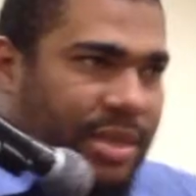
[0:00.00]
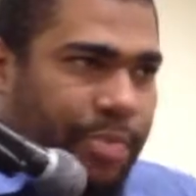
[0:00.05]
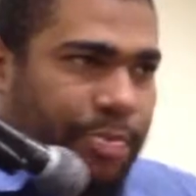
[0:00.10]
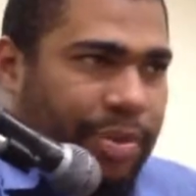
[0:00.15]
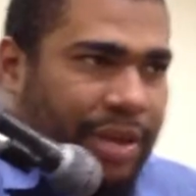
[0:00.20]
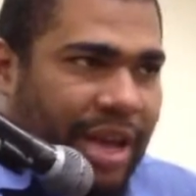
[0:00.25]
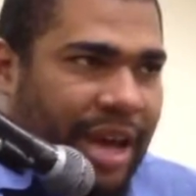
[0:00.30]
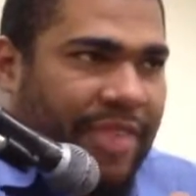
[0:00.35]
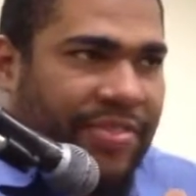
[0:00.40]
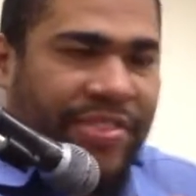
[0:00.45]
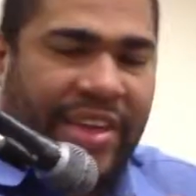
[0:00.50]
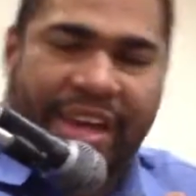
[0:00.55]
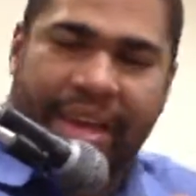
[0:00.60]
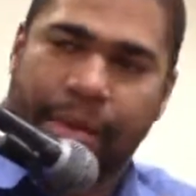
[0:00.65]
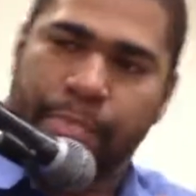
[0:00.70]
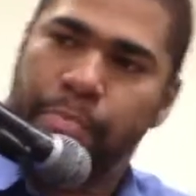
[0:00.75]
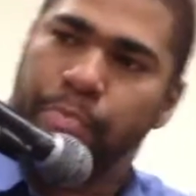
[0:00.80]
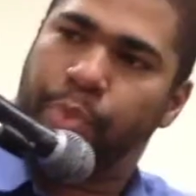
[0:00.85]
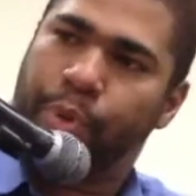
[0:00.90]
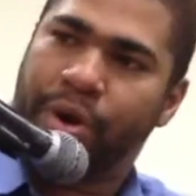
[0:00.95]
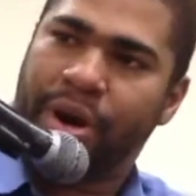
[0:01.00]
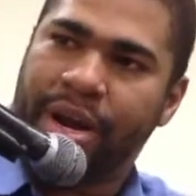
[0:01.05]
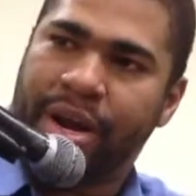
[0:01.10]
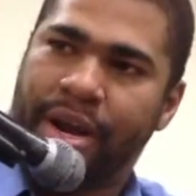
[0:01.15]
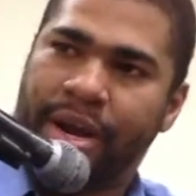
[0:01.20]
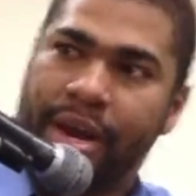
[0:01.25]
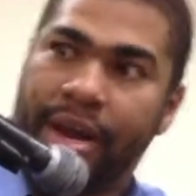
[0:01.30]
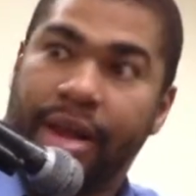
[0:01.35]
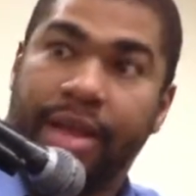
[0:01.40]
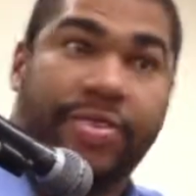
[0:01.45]
a blood that
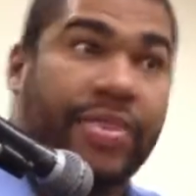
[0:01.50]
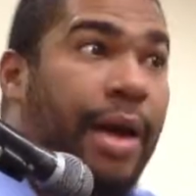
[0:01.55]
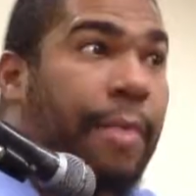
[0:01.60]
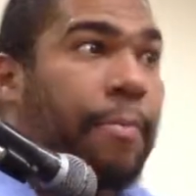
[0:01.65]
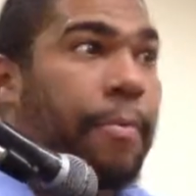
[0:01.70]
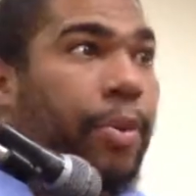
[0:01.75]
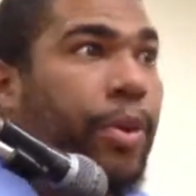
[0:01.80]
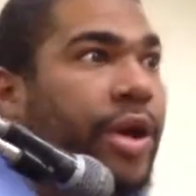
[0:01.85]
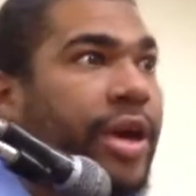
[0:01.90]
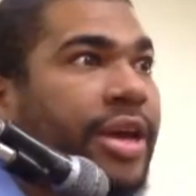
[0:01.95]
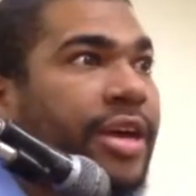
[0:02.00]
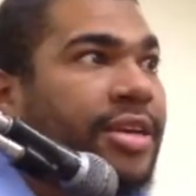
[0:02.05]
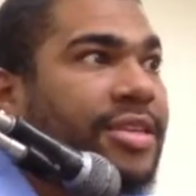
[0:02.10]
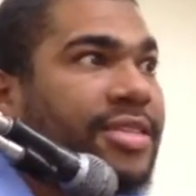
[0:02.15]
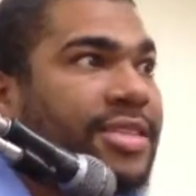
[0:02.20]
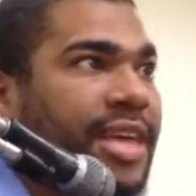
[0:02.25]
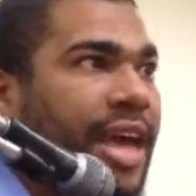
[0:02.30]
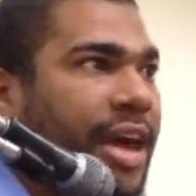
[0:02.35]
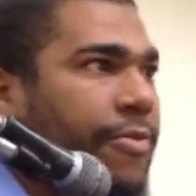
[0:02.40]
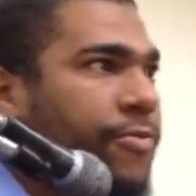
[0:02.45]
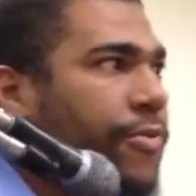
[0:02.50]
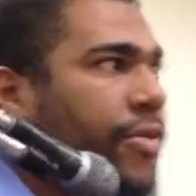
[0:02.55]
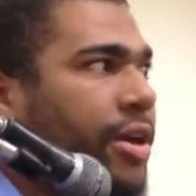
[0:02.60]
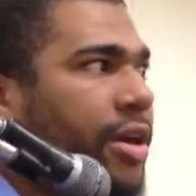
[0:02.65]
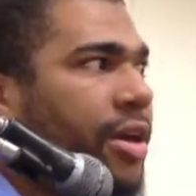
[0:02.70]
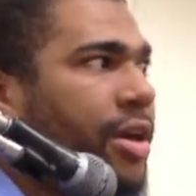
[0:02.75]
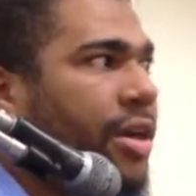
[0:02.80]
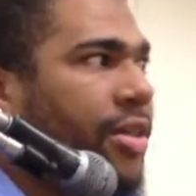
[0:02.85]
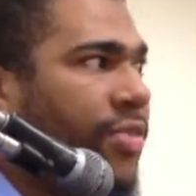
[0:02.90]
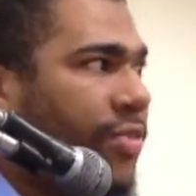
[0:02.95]
brings
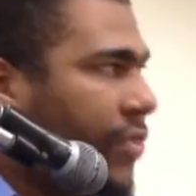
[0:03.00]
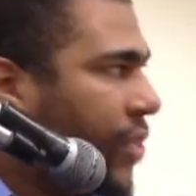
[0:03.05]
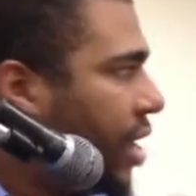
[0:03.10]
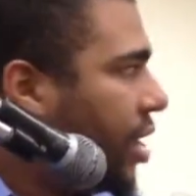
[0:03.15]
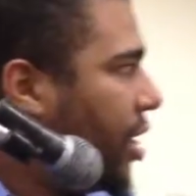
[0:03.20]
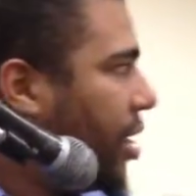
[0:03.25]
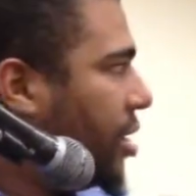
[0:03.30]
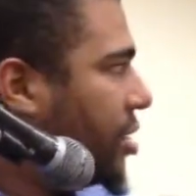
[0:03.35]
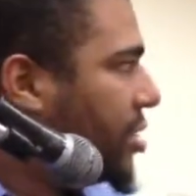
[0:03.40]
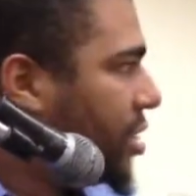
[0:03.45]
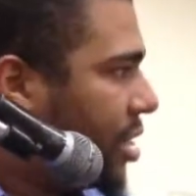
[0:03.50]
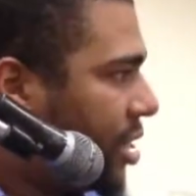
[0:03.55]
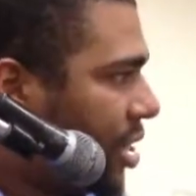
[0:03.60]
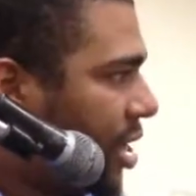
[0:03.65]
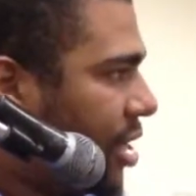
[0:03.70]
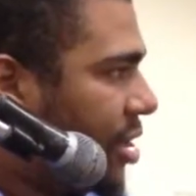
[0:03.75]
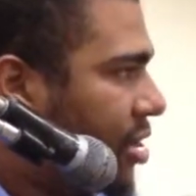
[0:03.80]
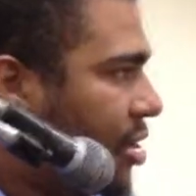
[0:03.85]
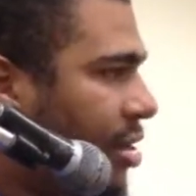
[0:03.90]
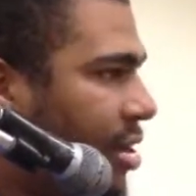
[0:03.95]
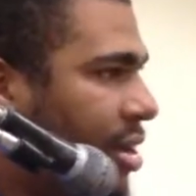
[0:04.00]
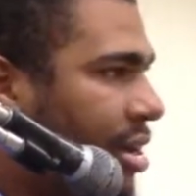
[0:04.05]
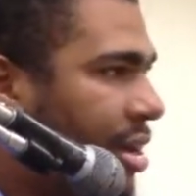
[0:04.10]
everything together.